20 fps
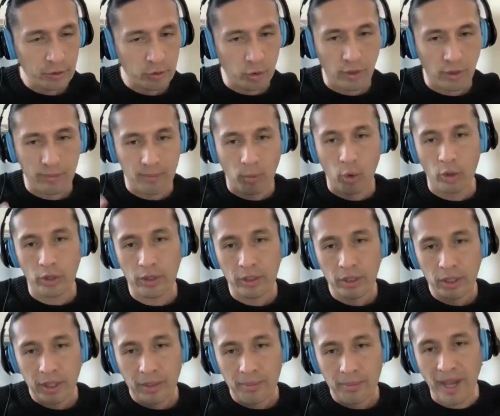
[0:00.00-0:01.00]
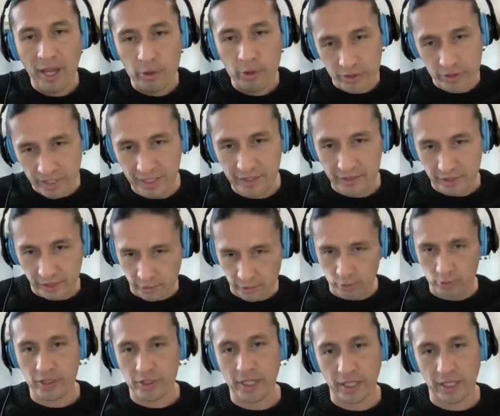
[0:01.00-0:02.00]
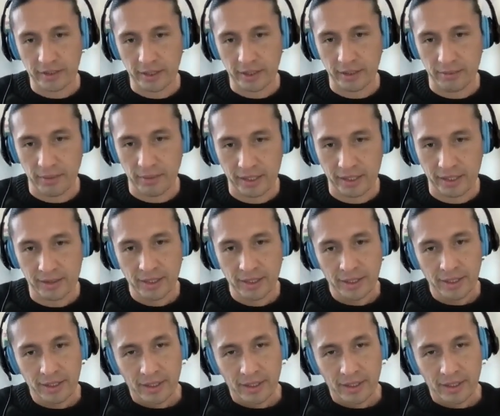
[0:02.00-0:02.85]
to a more biocentric society, right?